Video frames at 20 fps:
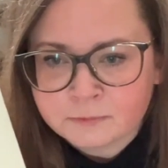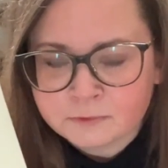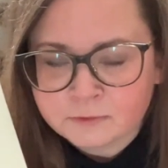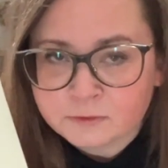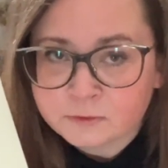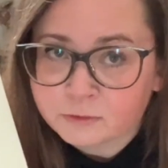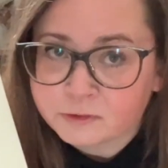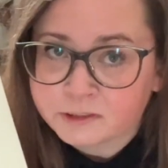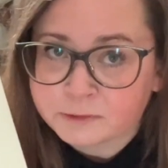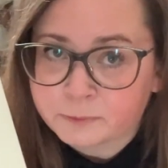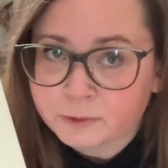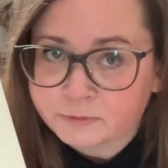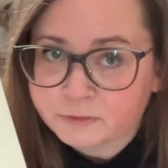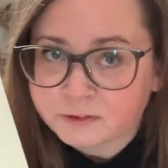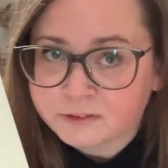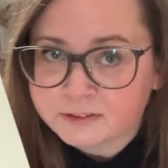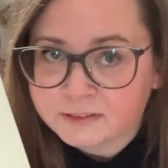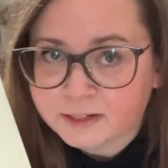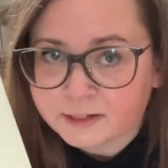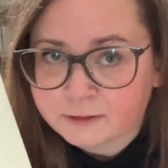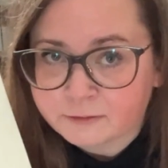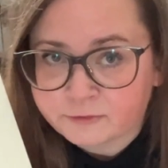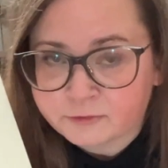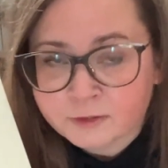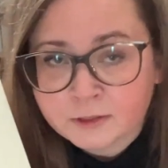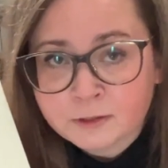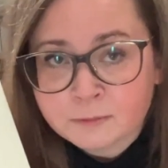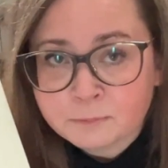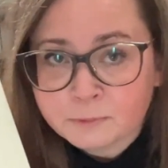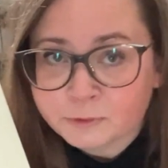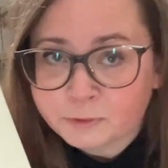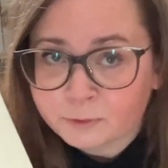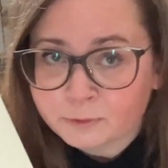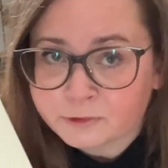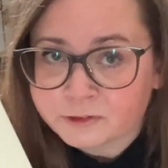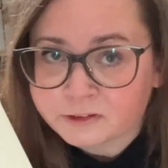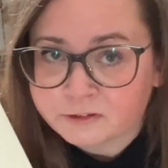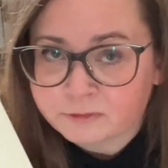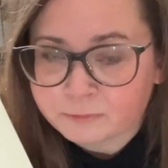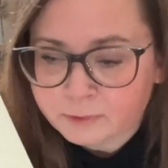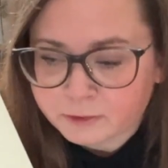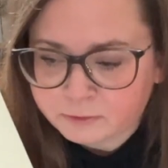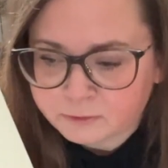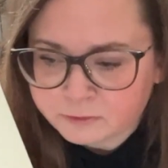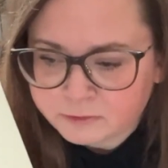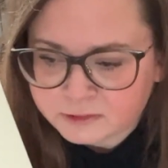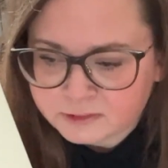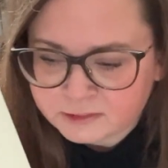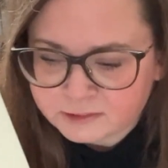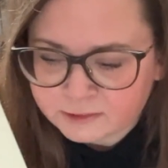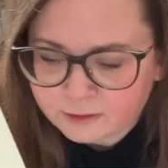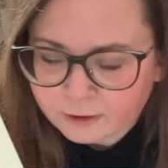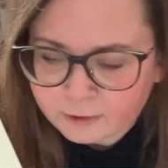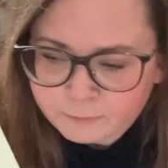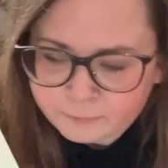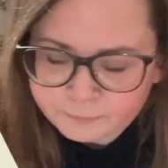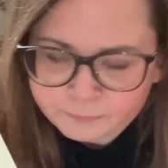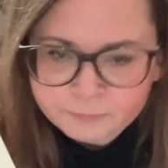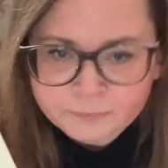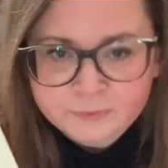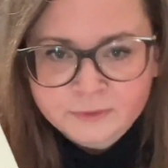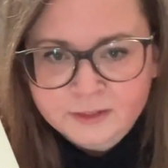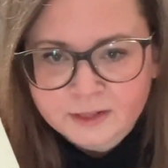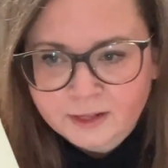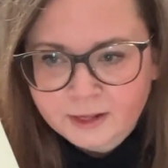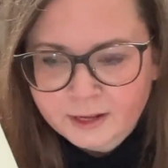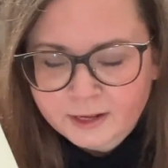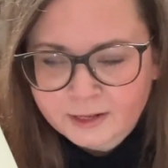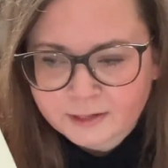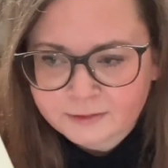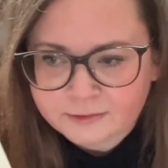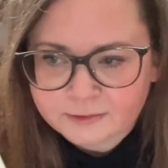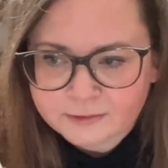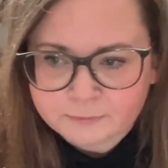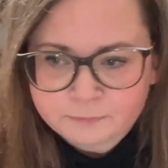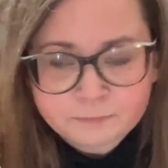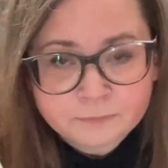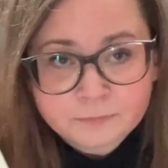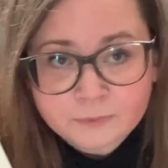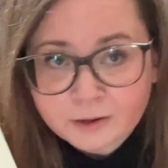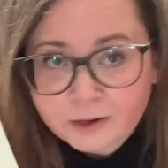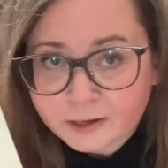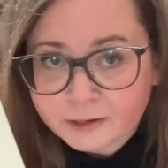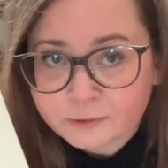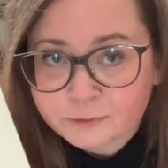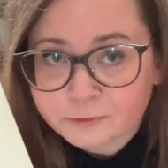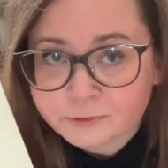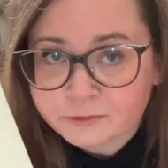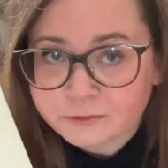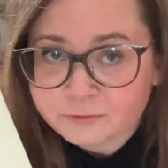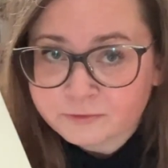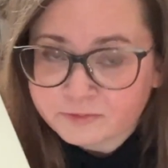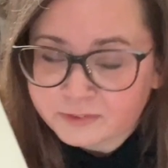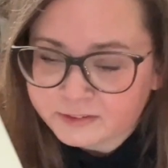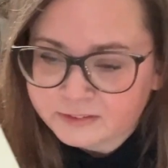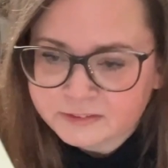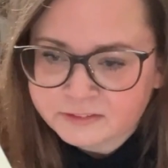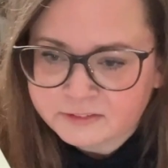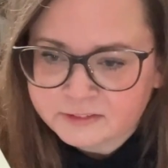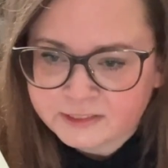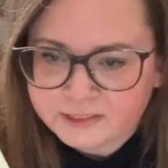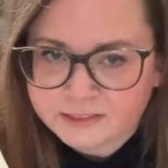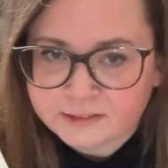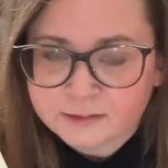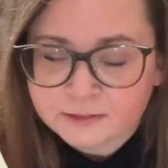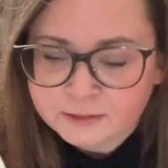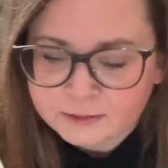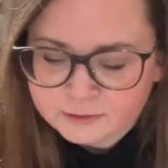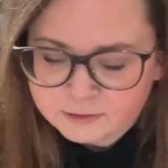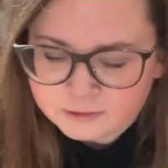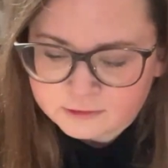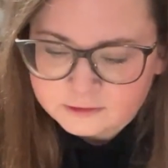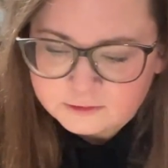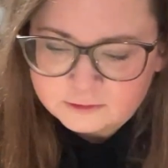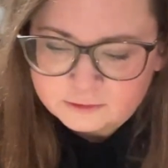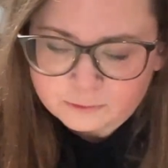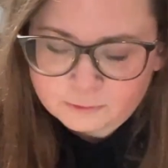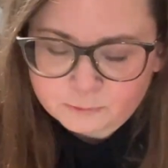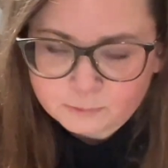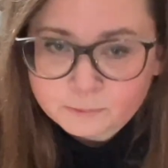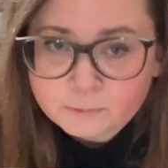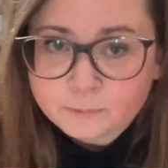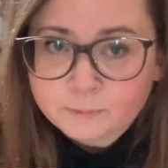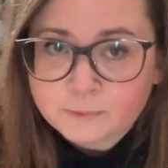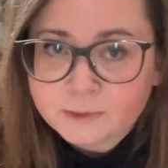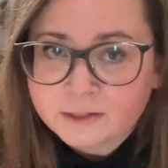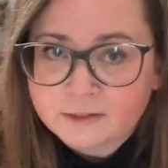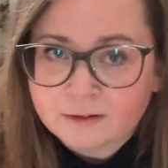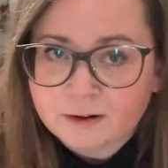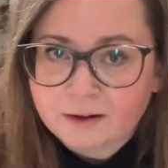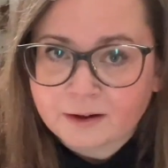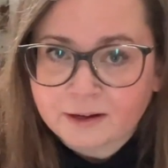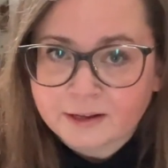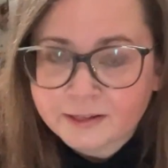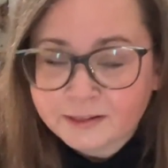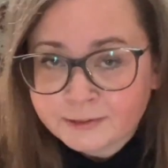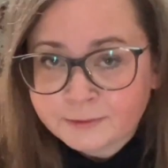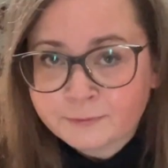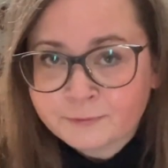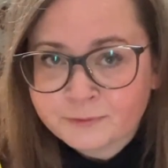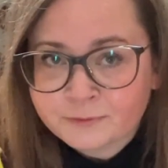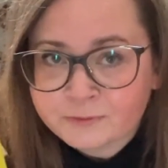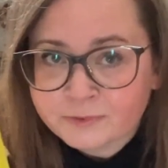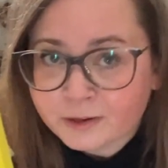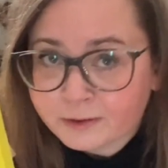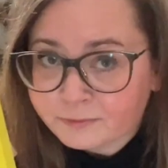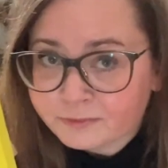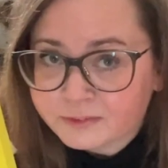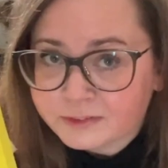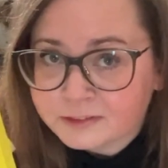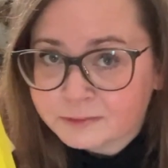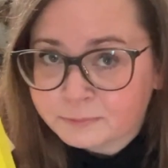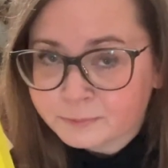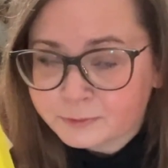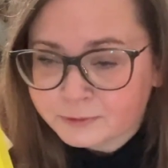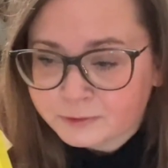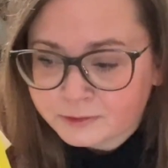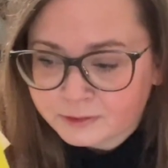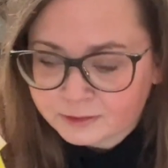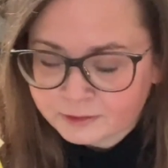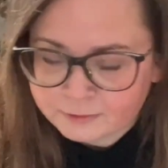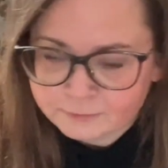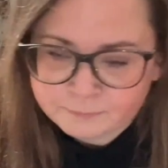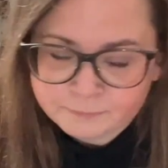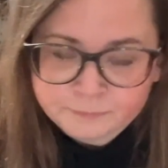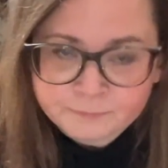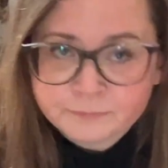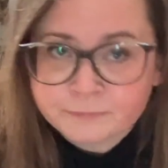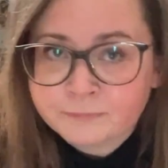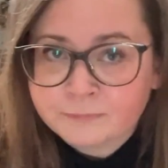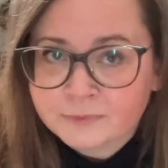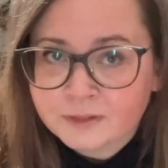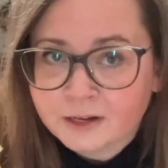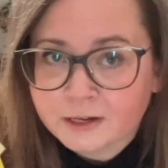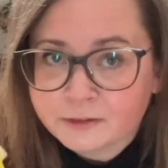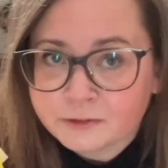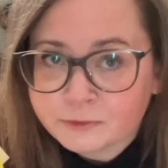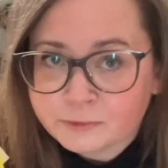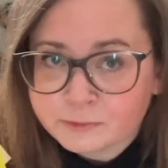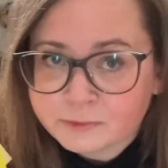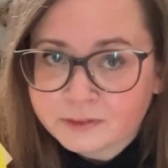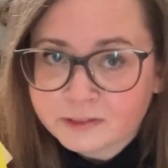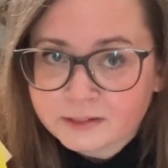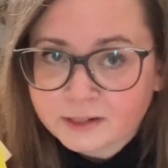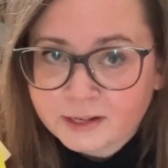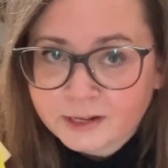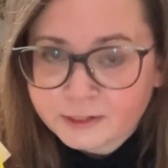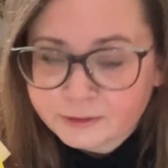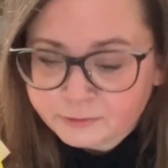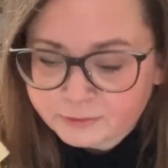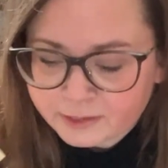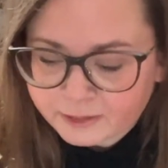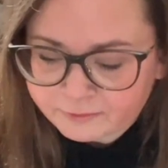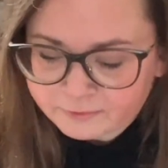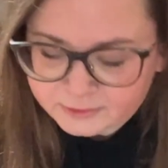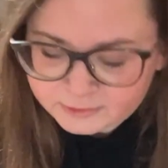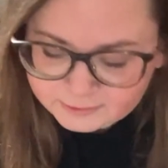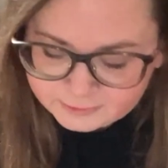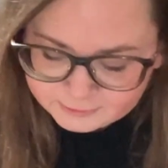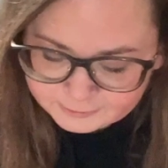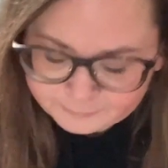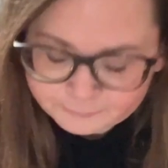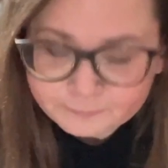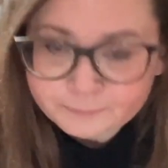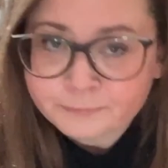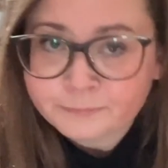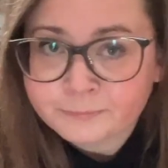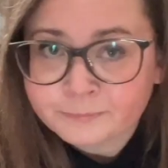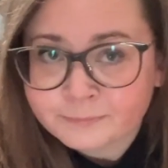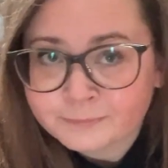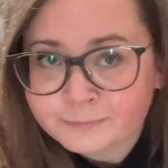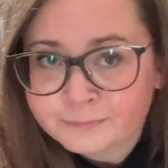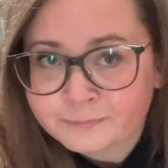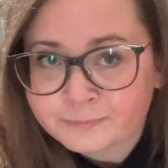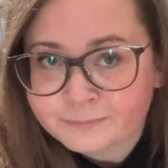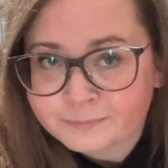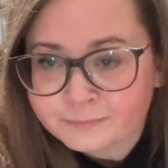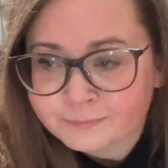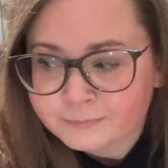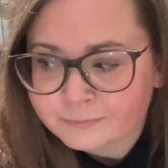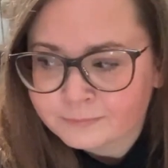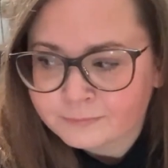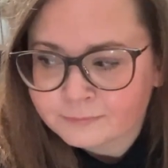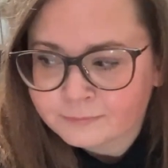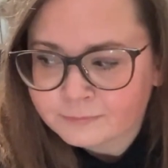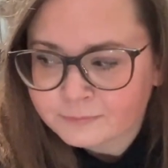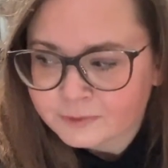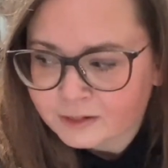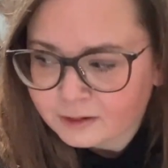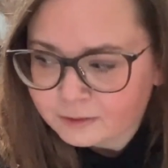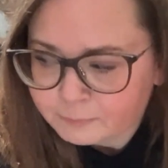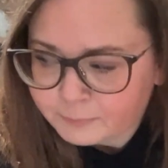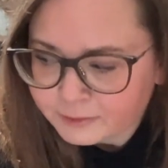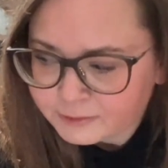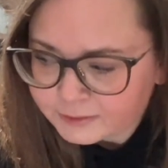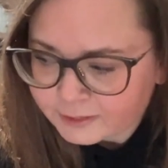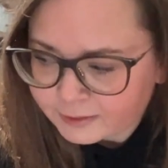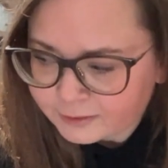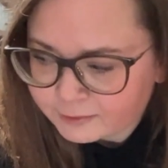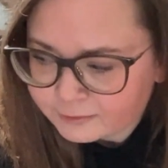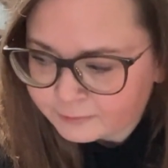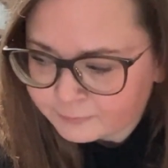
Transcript: talks about herself but also about Lucia, and I got very intrigued. So when I found this book, I knew that I had to have it. Alberta,